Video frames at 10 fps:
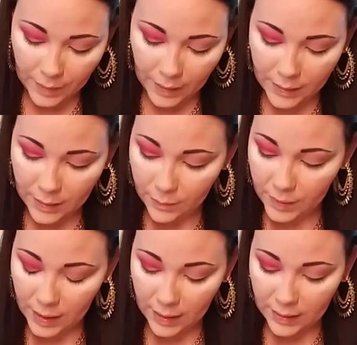Okay, so I'm
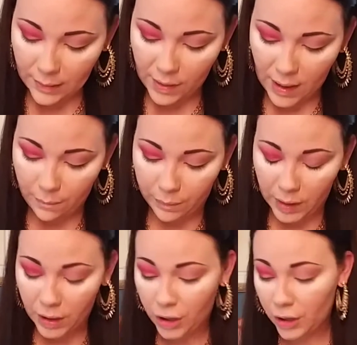taking some of that
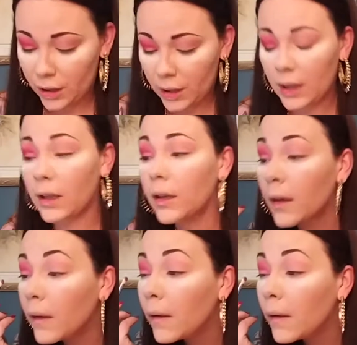blood sugar color